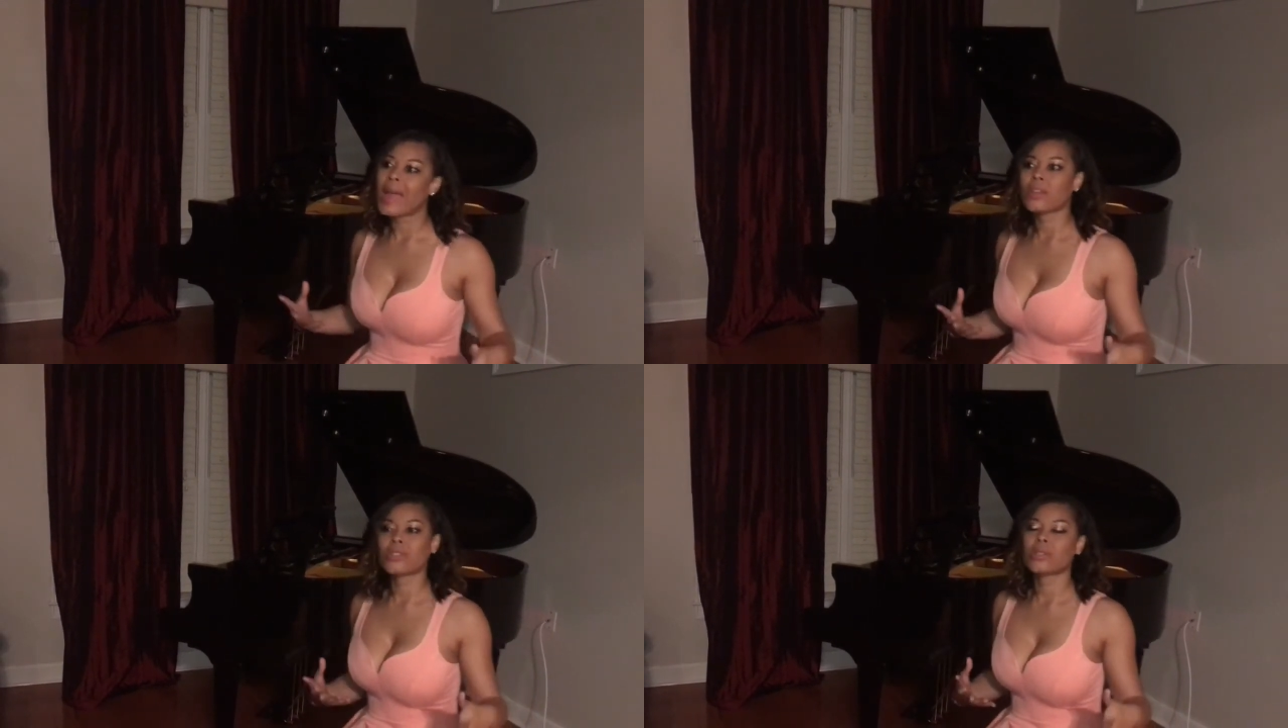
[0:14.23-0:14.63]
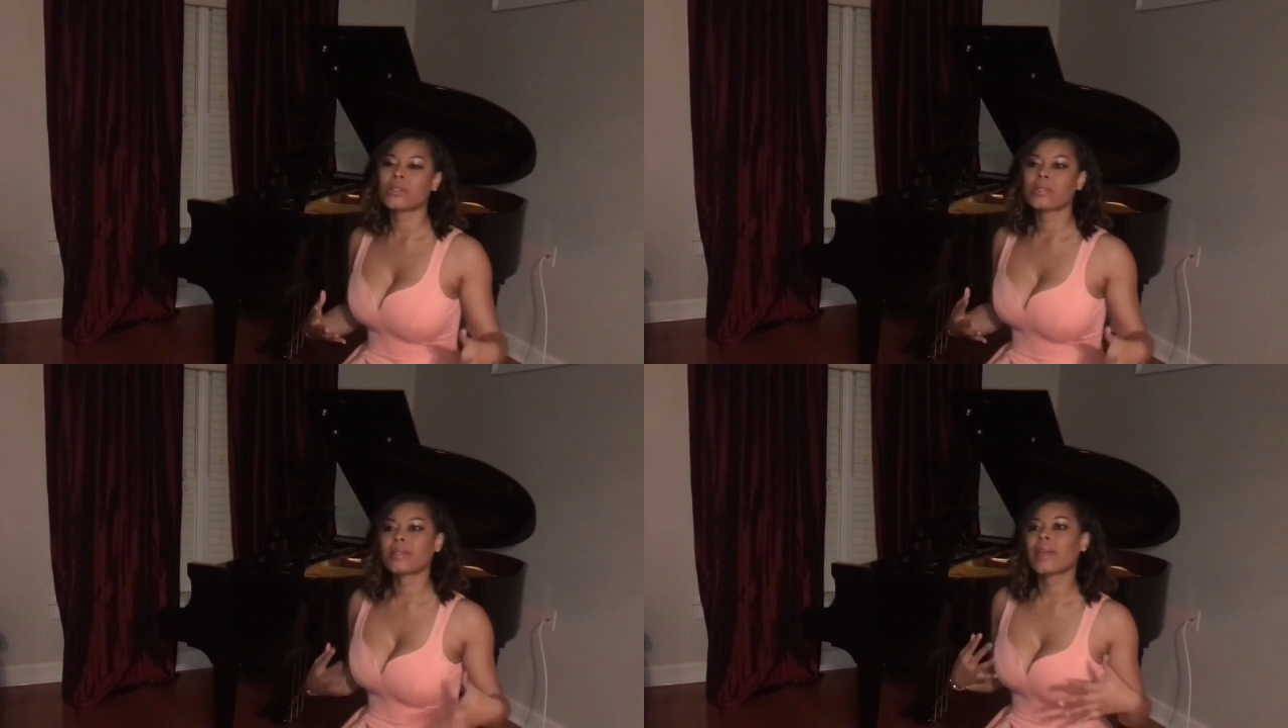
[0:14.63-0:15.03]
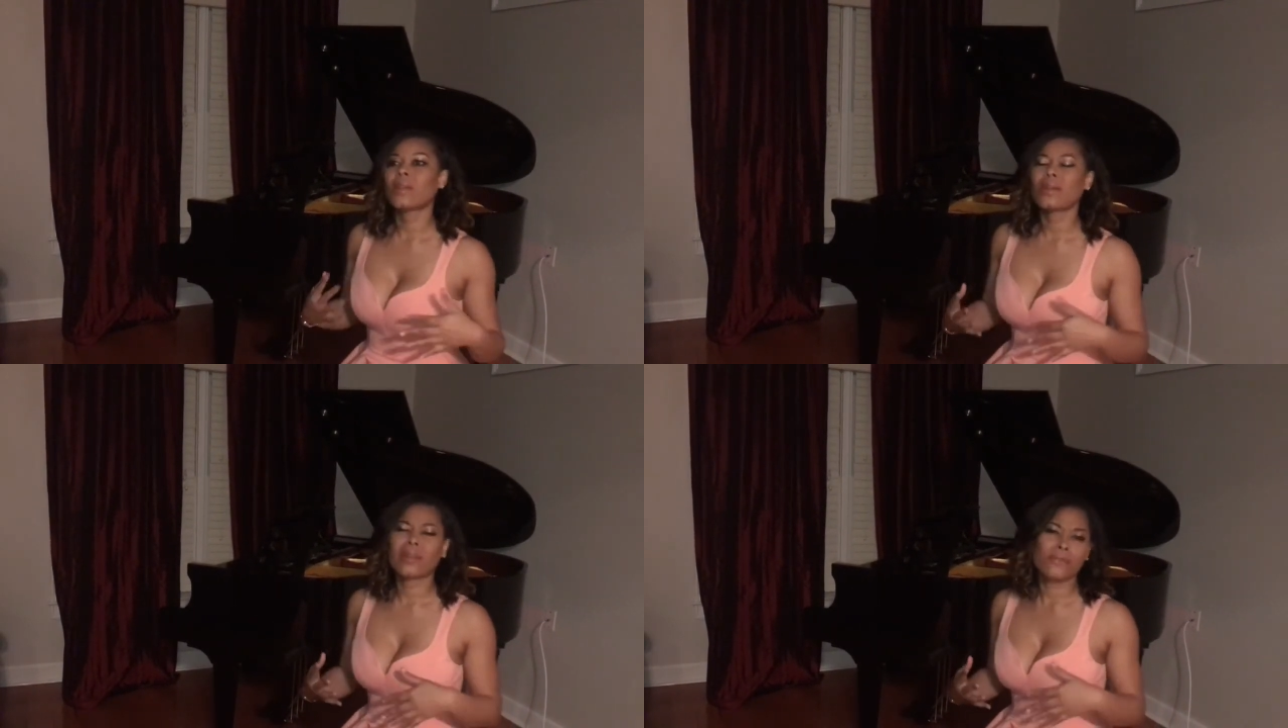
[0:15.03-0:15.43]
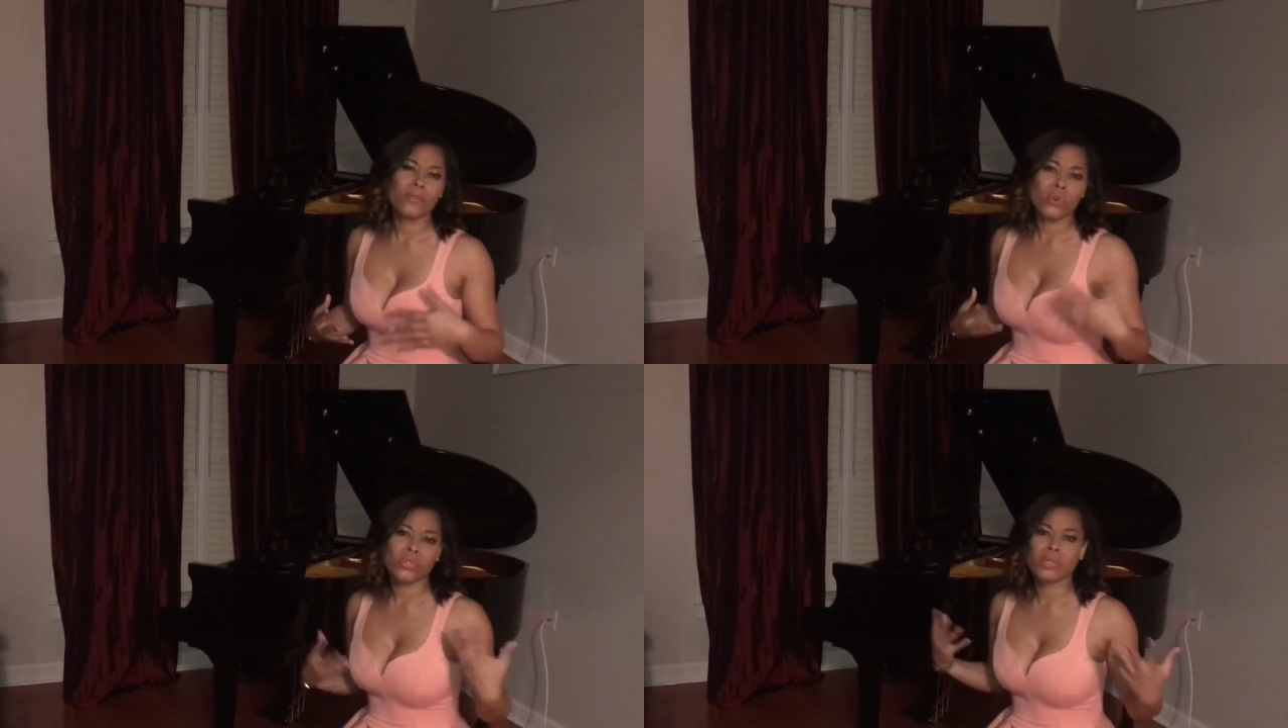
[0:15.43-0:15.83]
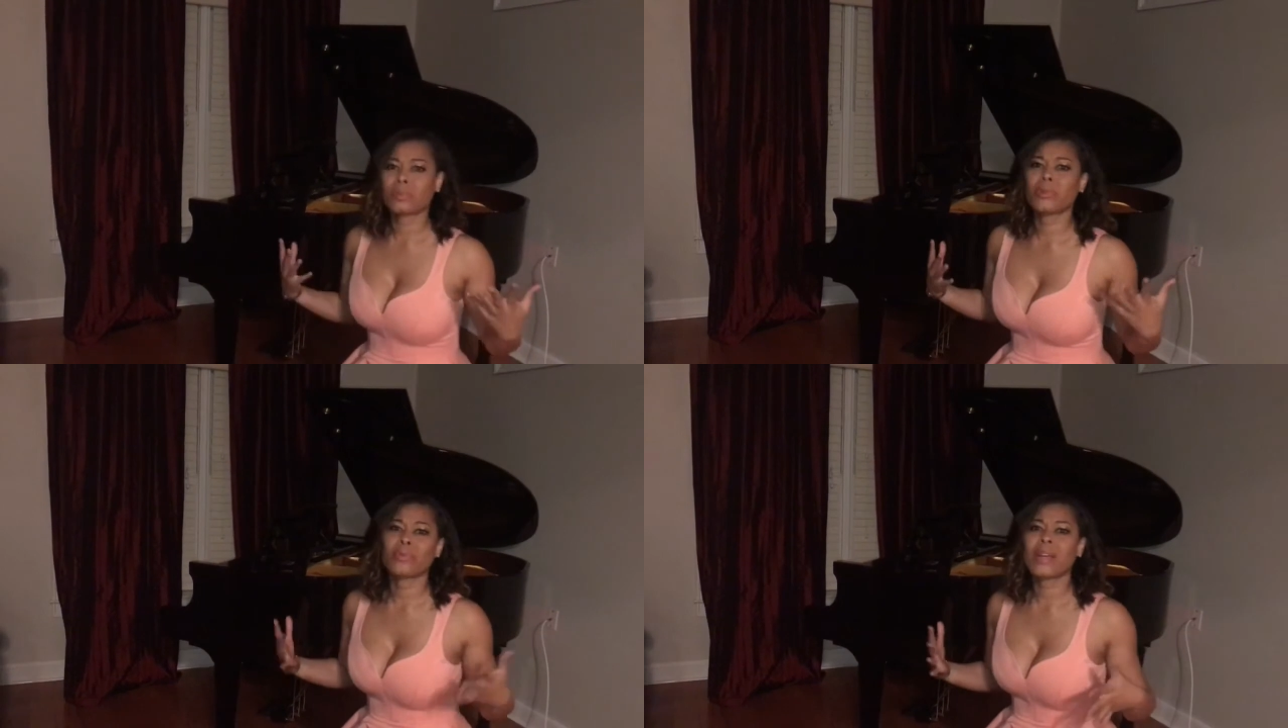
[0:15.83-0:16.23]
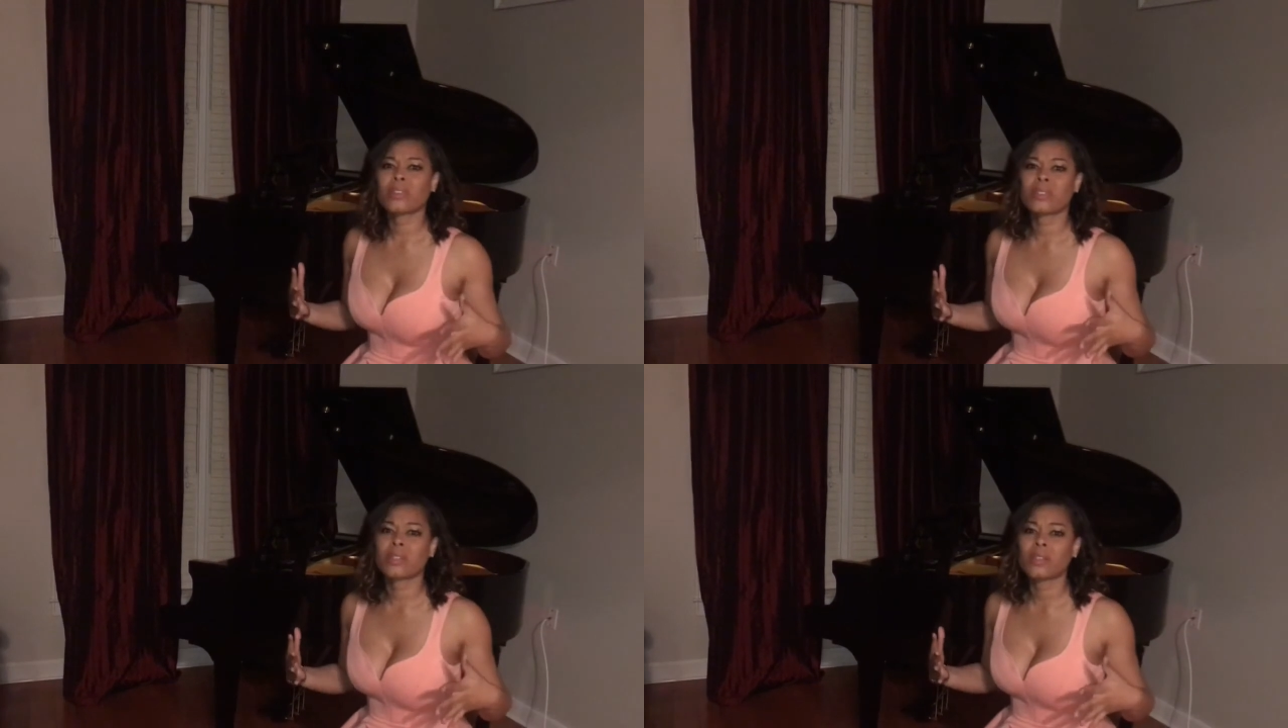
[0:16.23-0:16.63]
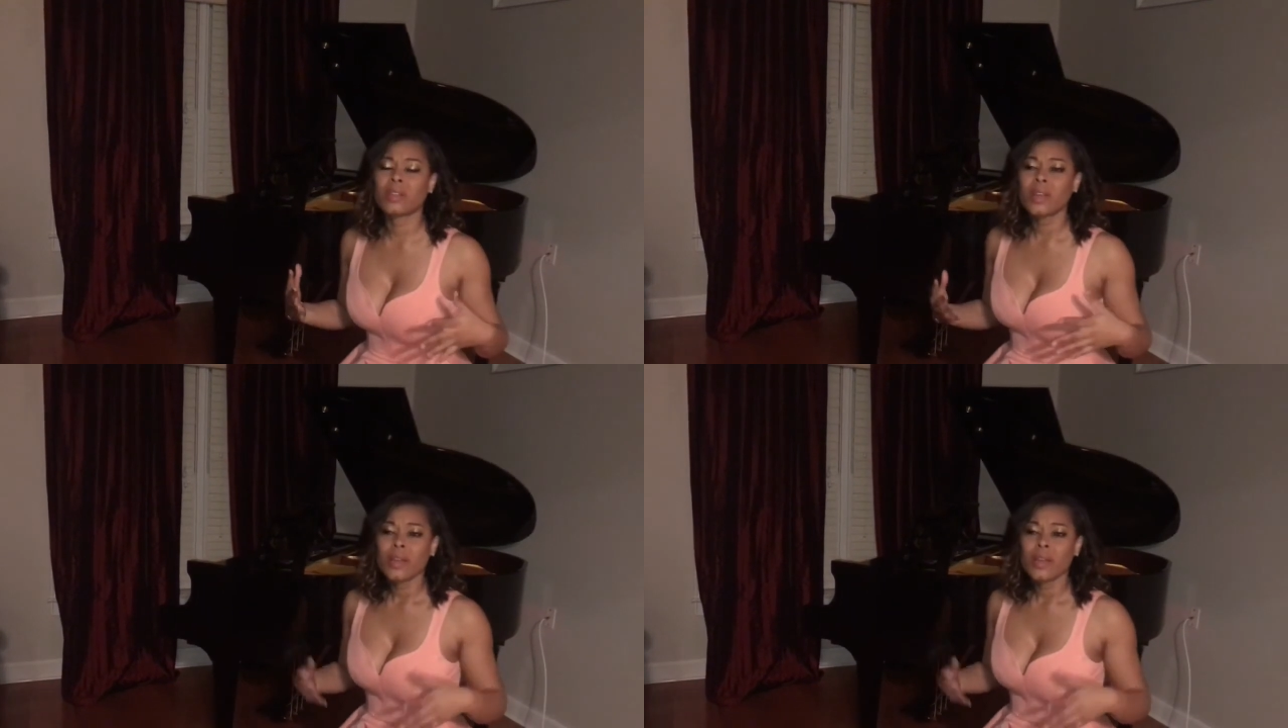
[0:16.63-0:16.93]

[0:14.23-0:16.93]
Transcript: answers and looking for some direction